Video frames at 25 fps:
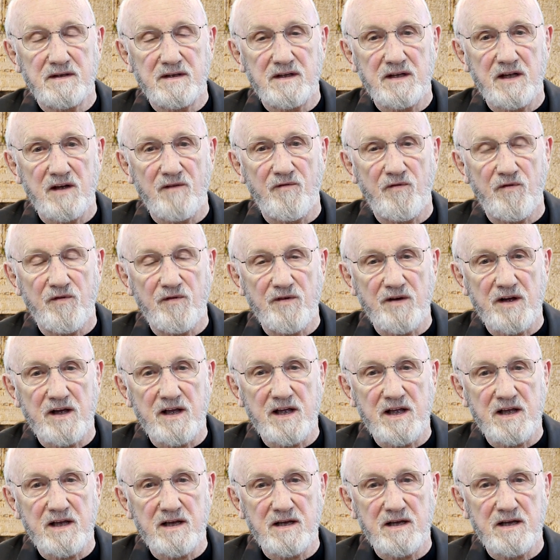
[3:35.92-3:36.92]

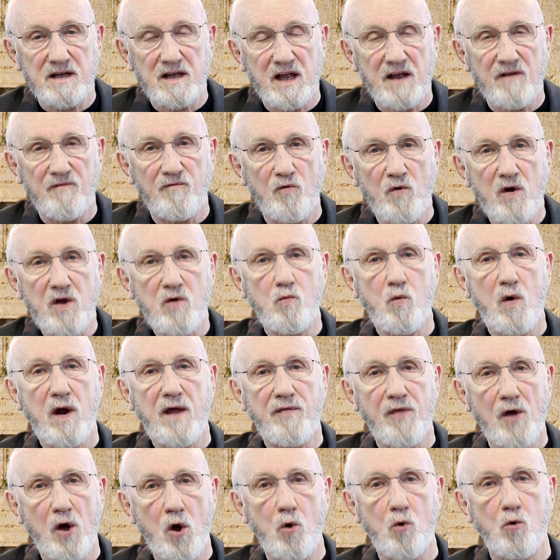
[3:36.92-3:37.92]
If we
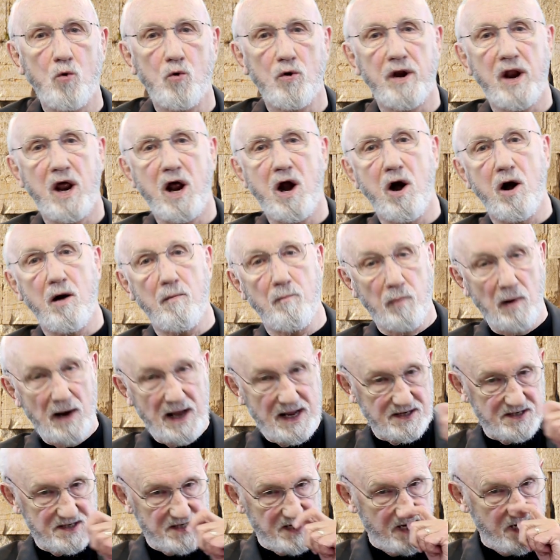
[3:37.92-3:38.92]
withhold our
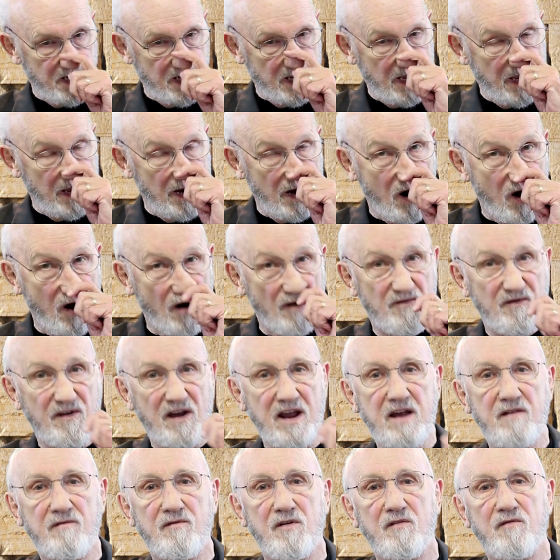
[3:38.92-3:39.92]
blessing and our
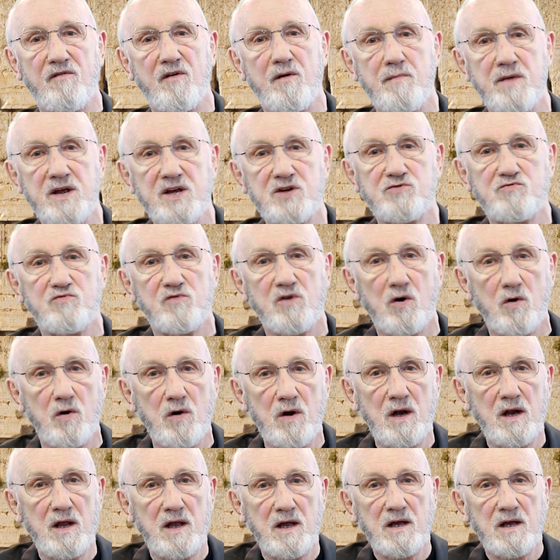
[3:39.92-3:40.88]
favor from Israel,